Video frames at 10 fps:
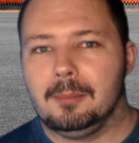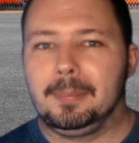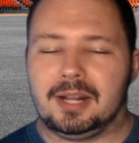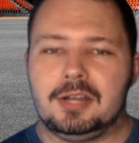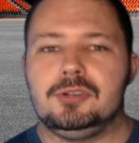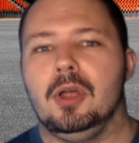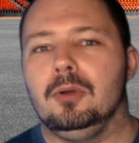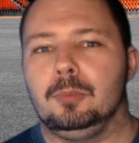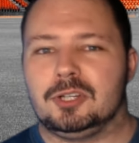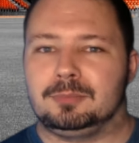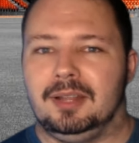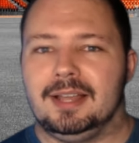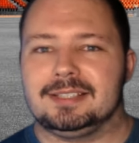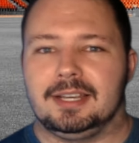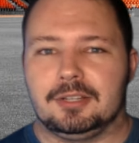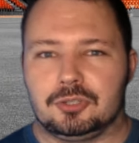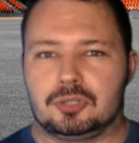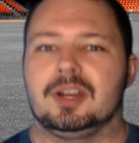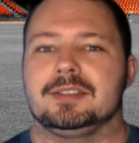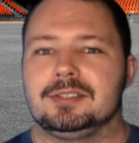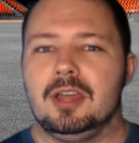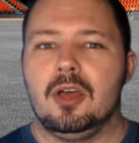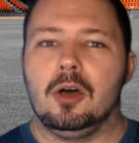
but I know which players I can trust.